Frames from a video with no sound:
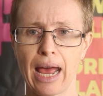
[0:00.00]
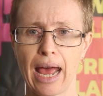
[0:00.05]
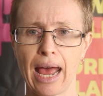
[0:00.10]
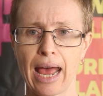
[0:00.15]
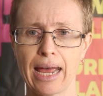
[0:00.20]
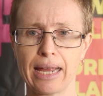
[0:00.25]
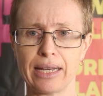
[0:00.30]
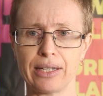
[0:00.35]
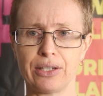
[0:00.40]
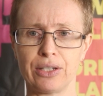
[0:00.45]

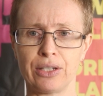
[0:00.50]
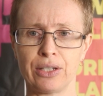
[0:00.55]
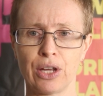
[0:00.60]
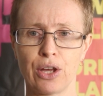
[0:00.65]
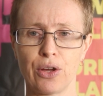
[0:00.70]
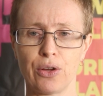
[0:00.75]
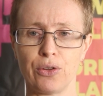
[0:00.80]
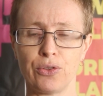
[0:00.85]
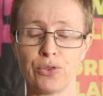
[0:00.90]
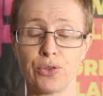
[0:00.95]
and
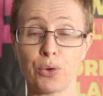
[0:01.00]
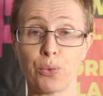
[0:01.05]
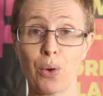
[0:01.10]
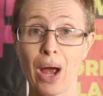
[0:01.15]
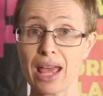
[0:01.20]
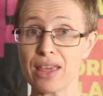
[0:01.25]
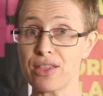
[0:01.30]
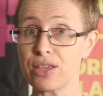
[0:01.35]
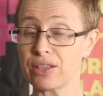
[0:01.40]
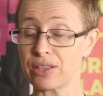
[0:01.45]
the
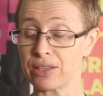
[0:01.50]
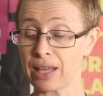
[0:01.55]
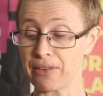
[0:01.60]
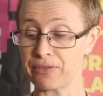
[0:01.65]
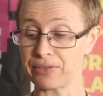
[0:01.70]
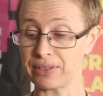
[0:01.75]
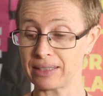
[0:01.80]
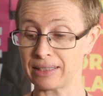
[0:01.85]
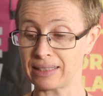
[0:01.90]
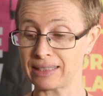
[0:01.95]
way that
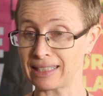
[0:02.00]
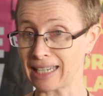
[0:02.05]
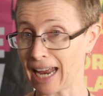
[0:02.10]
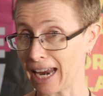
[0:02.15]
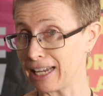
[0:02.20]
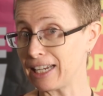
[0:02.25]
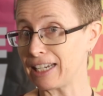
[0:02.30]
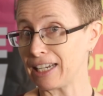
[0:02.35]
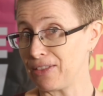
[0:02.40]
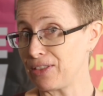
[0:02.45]
they've
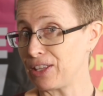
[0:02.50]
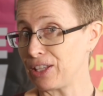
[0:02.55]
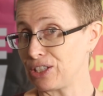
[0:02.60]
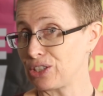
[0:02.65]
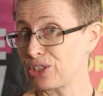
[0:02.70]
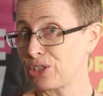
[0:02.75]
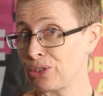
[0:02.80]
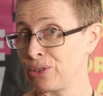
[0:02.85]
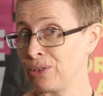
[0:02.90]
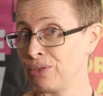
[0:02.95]
done it in
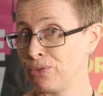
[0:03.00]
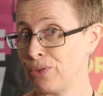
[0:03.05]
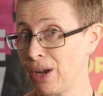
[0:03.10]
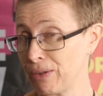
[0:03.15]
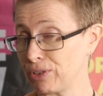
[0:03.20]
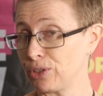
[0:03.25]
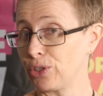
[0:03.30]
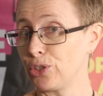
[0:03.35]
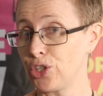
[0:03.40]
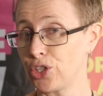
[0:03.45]
this
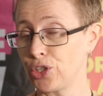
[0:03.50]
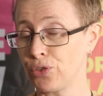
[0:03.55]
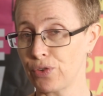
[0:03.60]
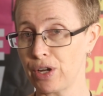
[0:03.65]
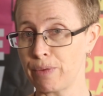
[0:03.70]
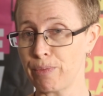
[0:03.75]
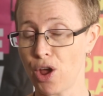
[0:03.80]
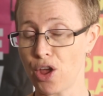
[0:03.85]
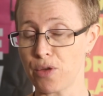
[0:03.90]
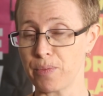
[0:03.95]

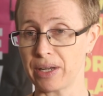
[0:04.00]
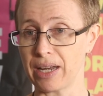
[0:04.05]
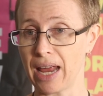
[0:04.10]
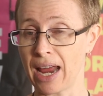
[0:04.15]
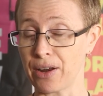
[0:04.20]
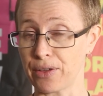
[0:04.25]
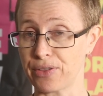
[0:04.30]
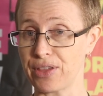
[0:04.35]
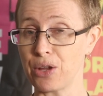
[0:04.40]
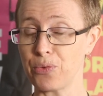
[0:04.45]
revolutionary moment
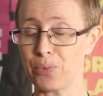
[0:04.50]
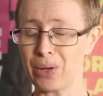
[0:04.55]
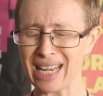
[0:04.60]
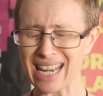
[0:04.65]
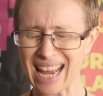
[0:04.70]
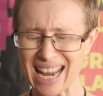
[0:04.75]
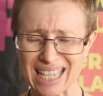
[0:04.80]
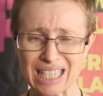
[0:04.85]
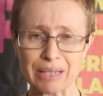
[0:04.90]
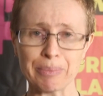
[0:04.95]
and i think we
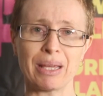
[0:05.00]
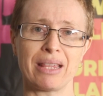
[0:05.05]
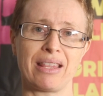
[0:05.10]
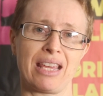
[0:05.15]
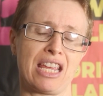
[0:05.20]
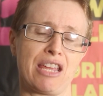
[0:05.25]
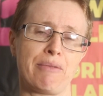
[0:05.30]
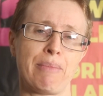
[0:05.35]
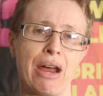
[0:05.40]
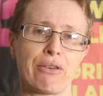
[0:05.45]
need to be
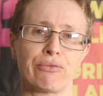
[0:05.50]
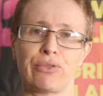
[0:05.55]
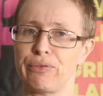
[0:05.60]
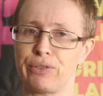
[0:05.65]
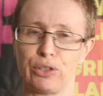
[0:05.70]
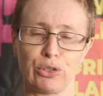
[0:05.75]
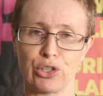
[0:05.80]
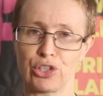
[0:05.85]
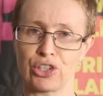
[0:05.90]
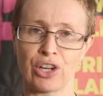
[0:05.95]
thinking about
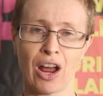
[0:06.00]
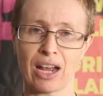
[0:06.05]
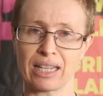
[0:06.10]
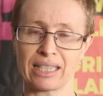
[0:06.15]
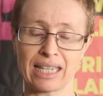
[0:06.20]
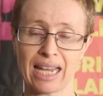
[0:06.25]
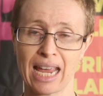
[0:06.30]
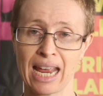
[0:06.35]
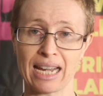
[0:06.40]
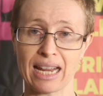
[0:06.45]

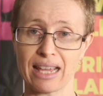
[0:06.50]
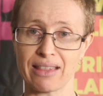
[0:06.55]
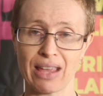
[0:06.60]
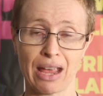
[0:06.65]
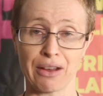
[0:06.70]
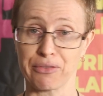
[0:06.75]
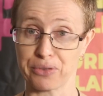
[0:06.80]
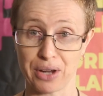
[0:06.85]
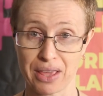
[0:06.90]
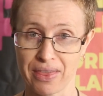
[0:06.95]
revolutionizing any
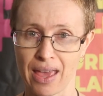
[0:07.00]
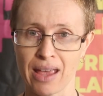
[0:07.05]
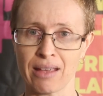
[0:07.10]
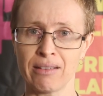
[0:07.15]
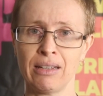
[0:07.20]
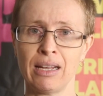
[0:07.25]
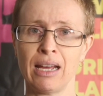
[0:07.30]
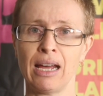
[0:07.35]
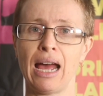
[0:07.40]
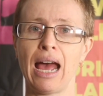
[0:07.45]

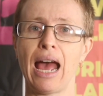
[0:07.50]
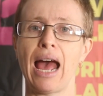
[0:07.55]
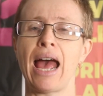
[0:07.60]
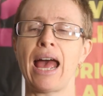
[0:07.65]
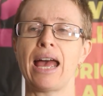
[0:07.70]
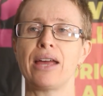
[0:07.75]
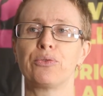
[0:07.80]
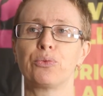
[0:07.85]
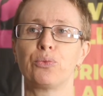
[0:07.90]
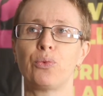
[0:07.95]
everything
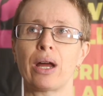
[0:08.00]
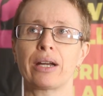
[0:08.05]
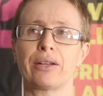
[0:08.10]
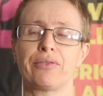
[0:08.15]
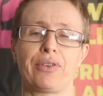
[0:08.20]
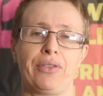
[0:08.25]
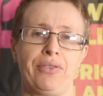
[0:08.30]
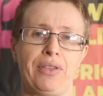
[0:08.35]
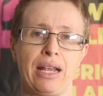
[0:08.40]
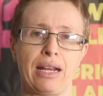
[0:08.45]
and one
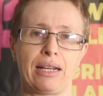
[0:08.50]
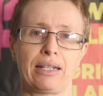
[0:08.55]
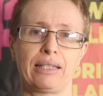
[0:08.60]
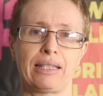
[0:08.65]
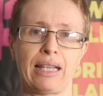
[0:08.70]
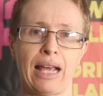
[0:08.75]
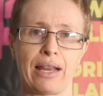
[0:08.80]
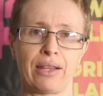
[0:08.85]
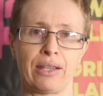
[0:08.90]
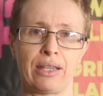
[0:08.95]
of the things
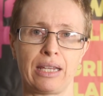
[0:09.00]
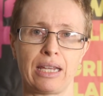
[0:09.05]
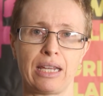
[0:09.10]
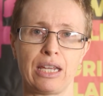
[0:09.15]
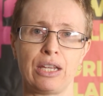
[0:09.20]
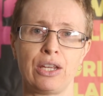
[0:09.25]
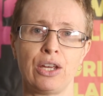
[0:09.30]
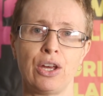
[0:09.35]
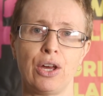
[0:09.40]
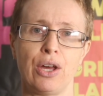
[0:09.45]
that
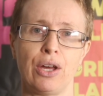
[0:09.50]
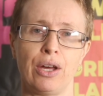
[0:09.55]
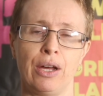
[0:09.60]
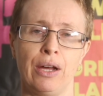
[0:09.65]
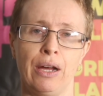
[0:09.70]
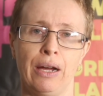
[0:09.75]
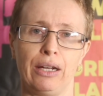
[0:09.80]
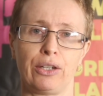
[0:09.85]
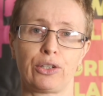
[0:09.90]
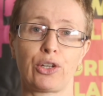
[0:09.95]
the
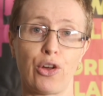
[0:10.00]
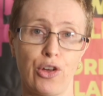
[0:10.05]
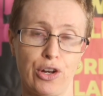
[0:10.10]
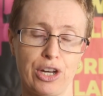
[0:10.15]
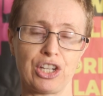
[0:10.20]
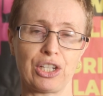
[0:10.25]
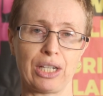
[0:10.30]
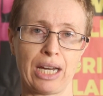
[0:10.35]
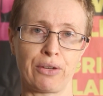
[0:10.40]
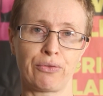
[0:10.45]

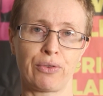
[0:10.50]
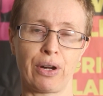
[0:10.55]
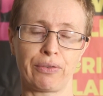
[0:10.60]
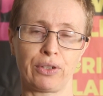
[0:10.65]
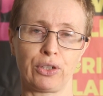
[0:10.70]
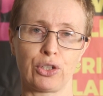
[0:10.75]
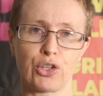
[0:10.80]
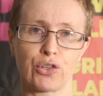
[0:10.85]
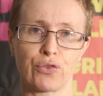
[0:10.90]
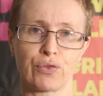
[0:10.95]
Kurdish led
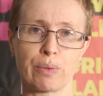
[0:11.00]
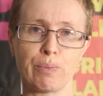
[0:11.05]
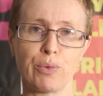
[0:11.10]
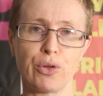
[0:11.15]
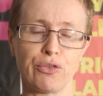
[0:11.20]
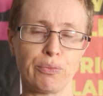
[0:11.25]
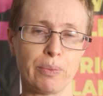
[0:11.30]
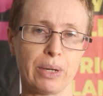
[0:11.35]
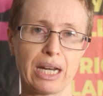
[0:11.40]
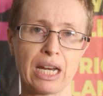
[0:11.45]
revolutionary
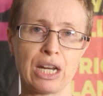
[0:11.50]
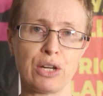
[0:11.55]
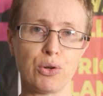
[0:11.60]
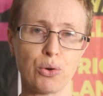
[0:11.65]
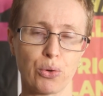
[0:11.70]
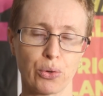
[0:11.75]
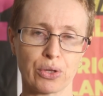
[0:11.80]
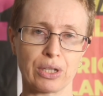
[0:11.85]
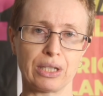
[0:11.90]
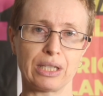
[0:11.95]
movement in
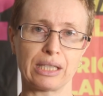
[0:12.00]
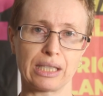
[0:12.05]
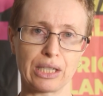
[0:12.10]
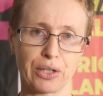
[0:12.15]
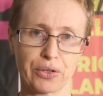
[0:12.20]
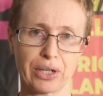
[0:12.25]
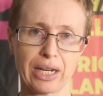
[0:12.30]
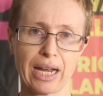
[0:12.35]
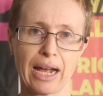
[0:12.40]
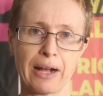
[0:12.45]
northern
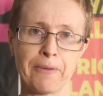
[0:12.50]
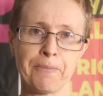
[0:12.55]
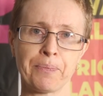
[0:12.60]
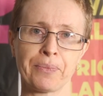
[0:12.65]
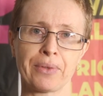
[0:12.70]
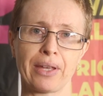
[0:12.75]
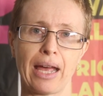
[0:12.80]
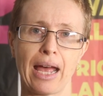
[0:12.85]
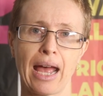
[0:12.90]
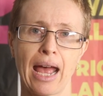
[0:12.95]
Syria
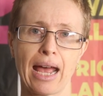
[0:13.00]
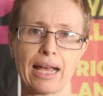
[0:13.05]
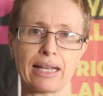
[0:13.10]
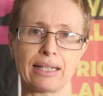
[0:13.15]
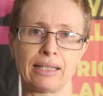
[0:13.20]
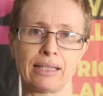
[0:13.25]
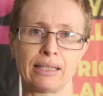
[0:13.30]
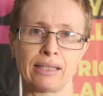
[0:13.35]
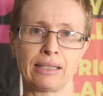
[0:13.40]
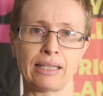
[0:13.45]

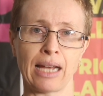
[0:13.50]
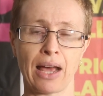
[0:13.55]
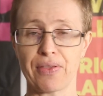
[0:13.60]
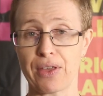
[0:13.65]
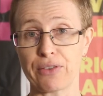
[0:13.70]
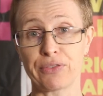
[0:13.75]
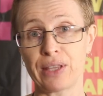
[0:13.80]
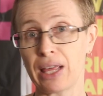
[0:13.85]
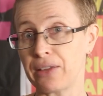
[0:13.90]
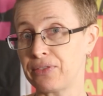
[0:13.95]
has done.
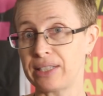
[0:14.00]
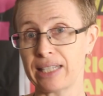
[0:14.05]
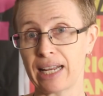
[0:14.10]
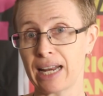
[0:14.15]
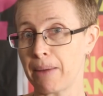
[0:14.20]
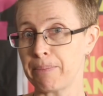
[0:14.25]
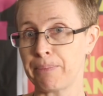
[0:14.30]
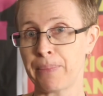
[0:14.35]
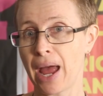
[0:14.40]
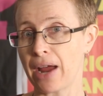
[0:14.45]
They've, they've set
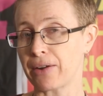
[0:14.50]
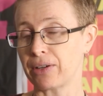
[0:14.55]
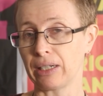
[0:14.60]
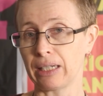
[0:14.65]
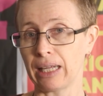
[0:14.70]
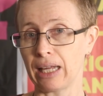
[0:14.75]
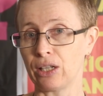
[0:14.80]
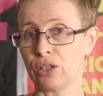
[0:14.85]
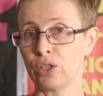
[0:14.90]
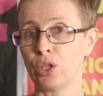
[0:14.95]
up
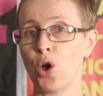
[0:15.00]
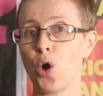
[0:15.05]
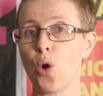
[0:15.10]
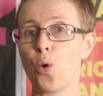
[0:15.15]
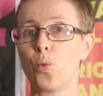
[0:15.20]
parallel